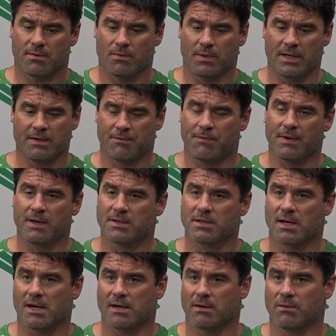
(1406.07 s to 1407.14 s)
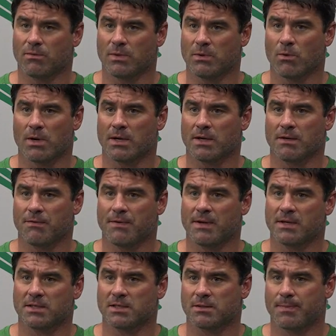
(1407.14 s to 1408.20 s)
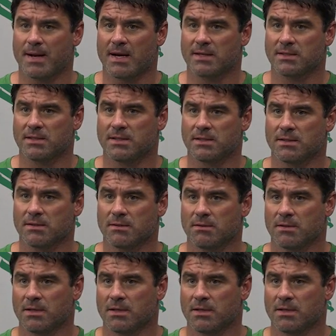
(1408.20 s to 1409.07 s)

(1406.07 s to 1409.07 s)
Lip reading: we didn't finish like we wanted to finish this past season.